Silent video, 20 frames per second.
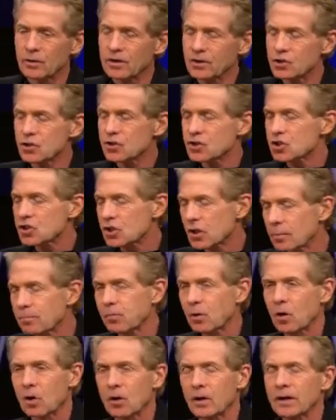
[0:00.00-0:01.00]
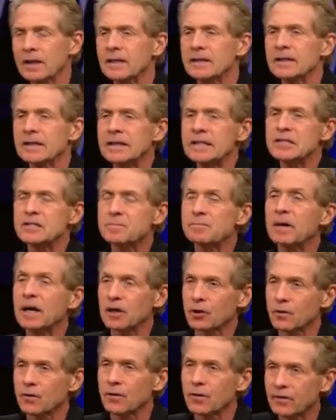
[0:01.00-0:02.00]
Just subpar. He's
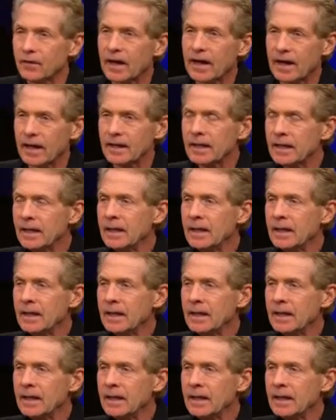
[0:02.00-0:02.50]
better than that.